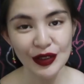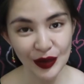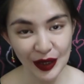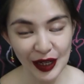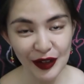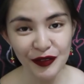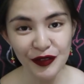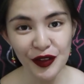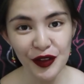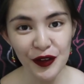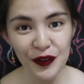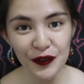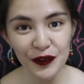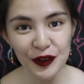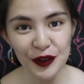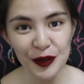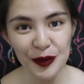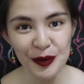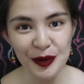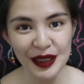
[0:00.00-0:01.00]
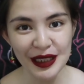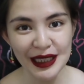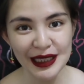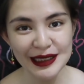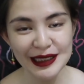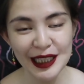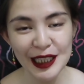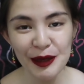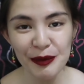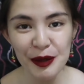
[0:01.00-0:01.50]
So after a few
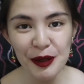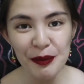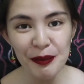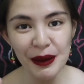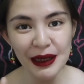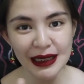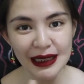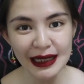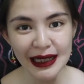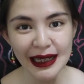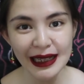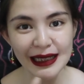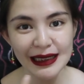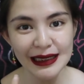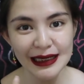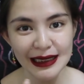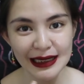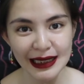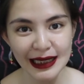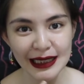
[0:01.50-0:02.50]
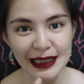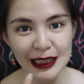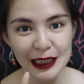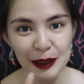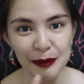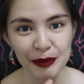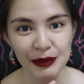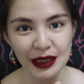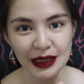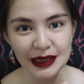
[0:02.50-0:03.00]
minutes, alam mo yung paglagay ka nilagay ng
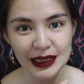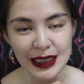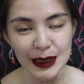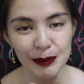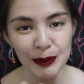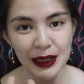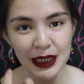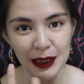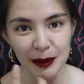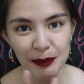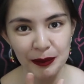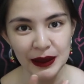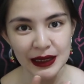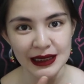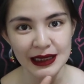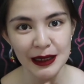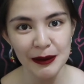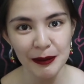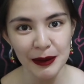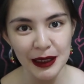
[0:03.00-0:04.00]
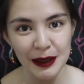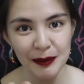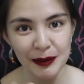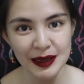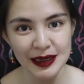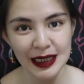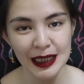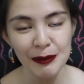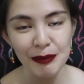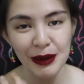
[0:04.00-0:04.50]
lip tint, tapos palagpas ng
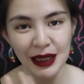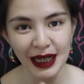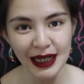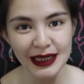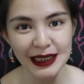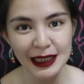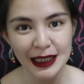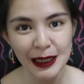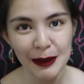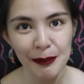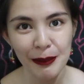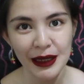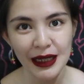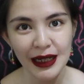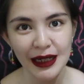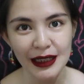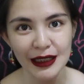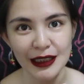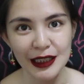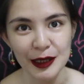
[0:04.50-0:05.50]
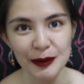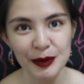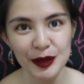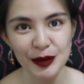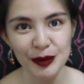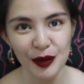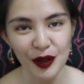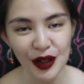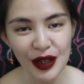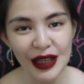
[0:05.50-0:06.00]
palagpas, at palaki na ng palaki yung
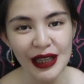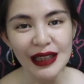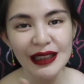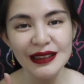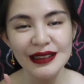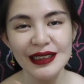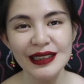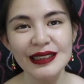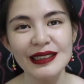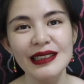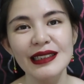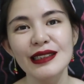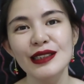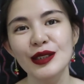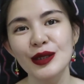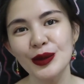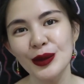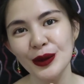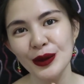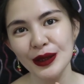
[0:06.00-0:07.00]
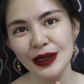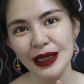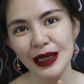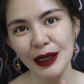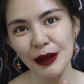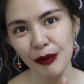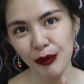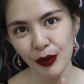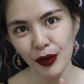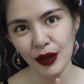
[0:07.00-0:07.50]
lips mo. This is
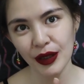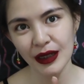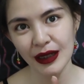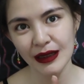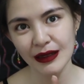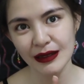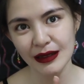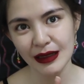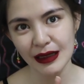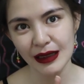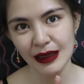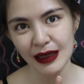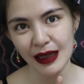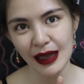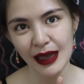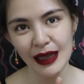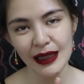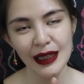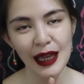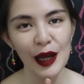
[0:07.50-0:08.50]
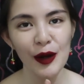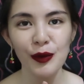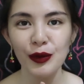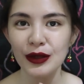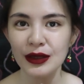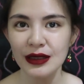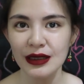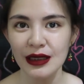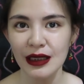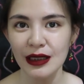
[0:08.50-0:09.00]
SEULGI Burgundy, and I
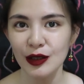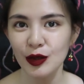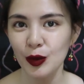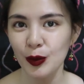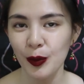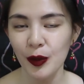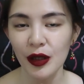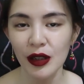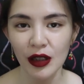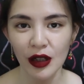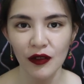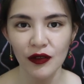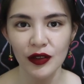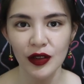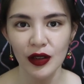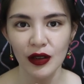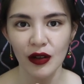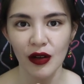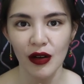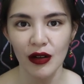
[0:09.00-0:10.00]
would say super love the